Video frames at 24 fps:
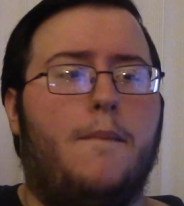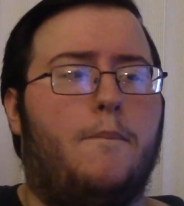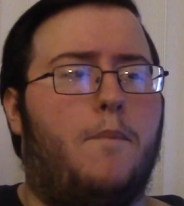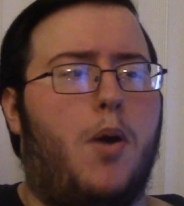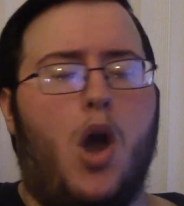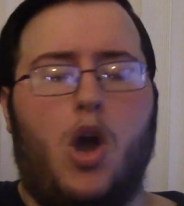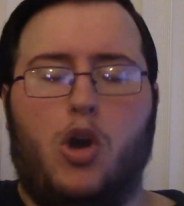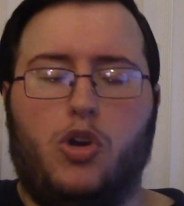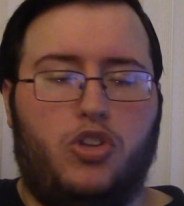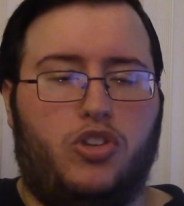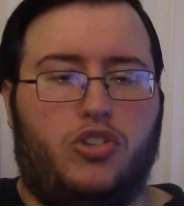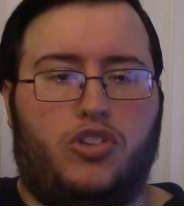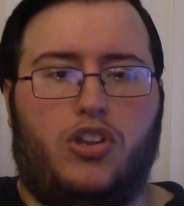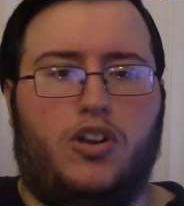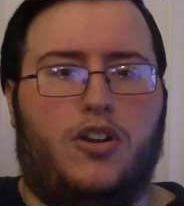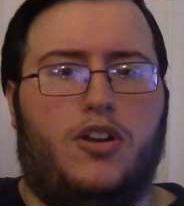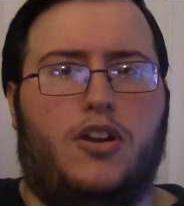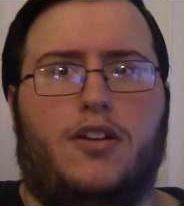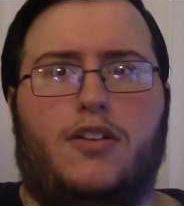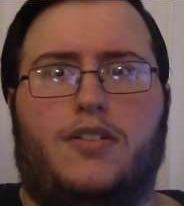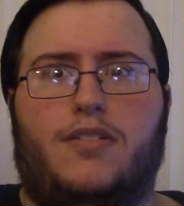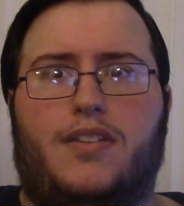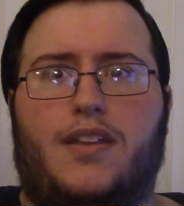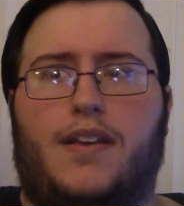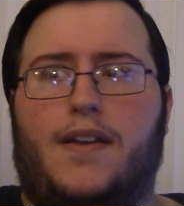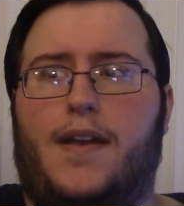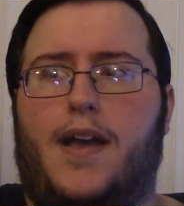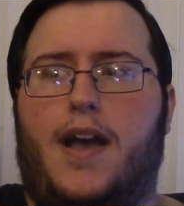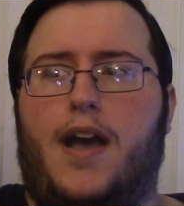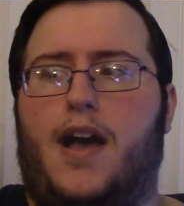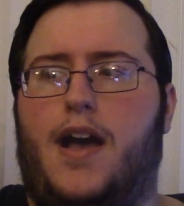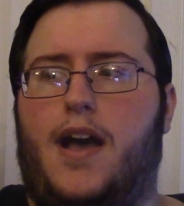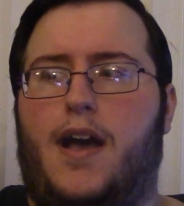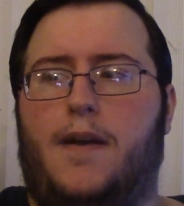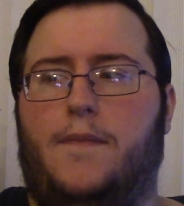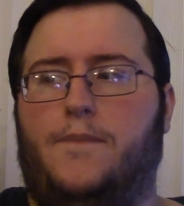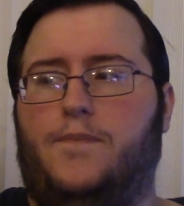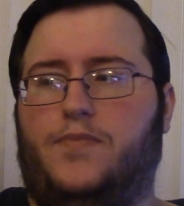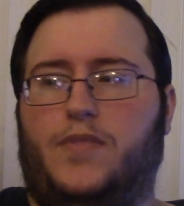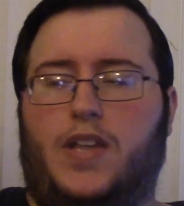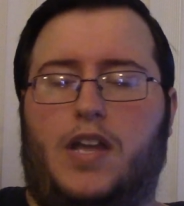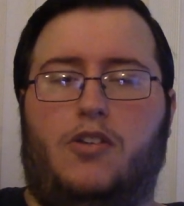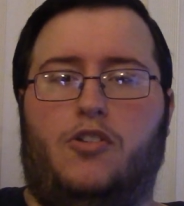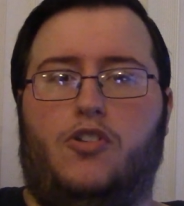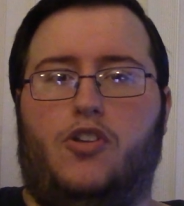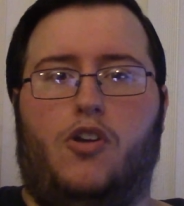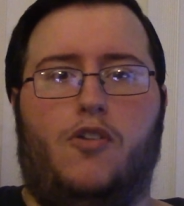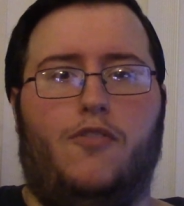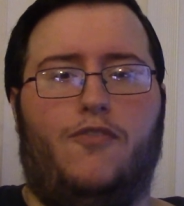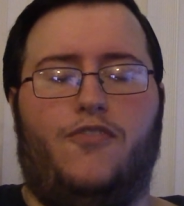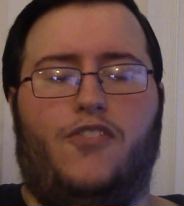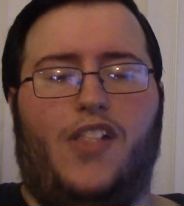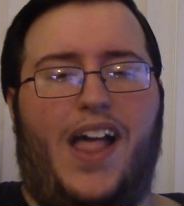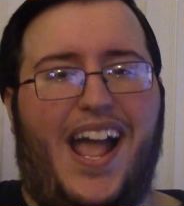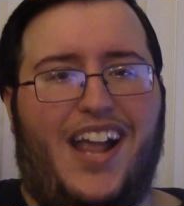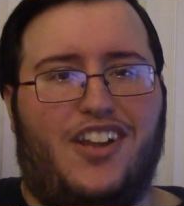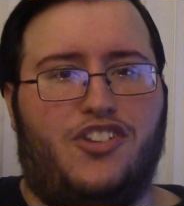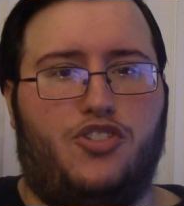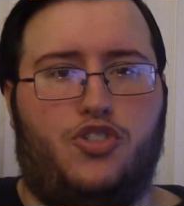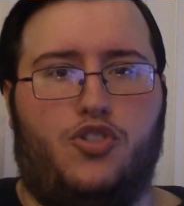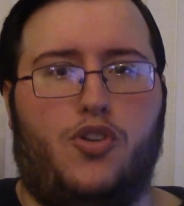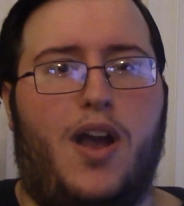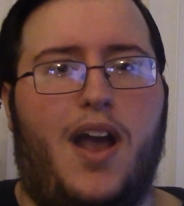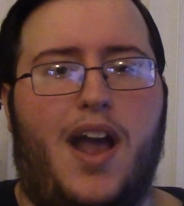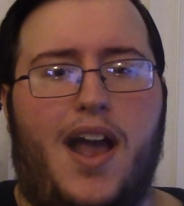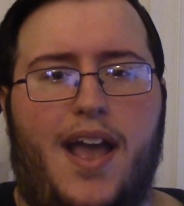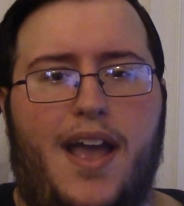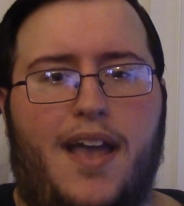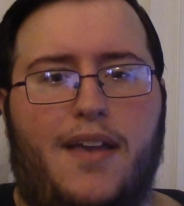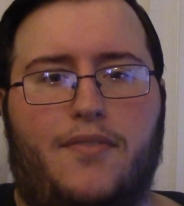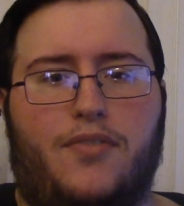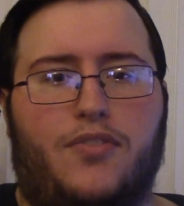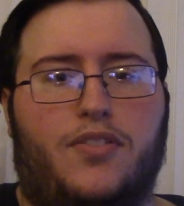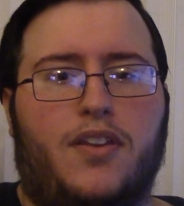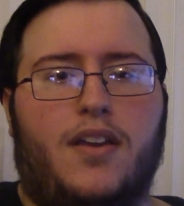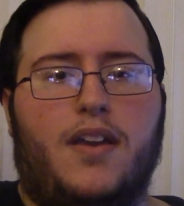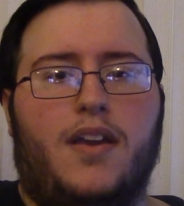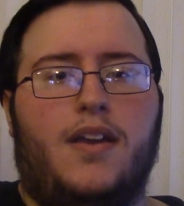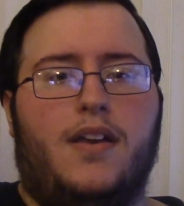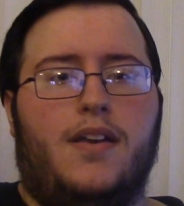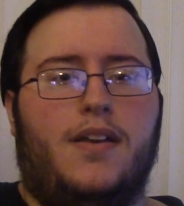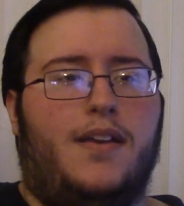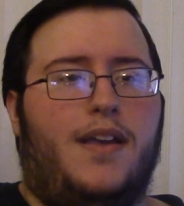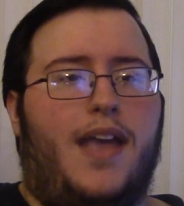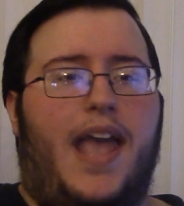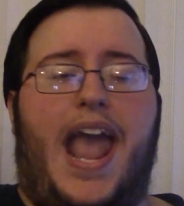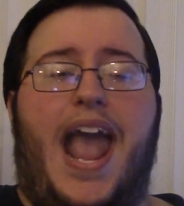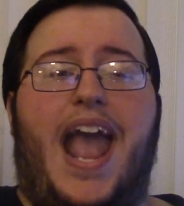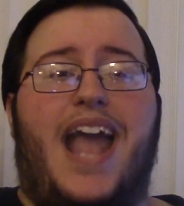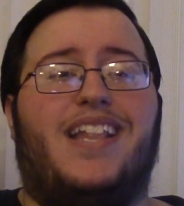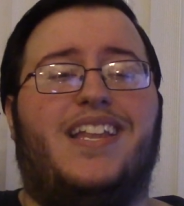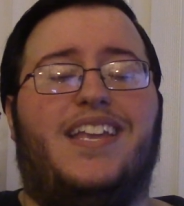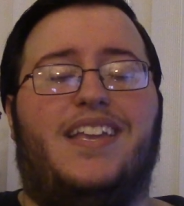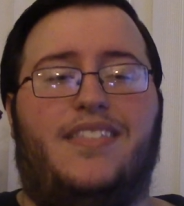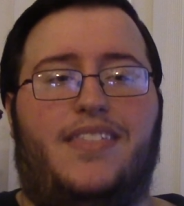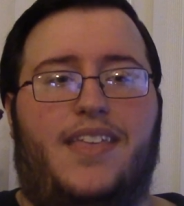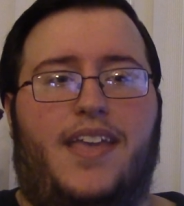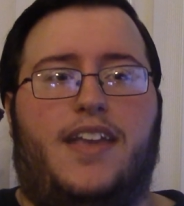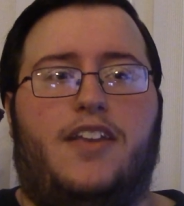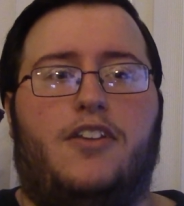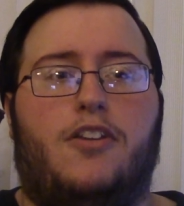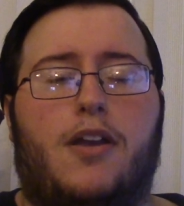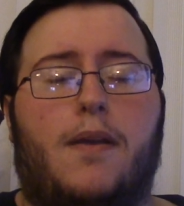Posters, um, I don't know, flash drives, anything.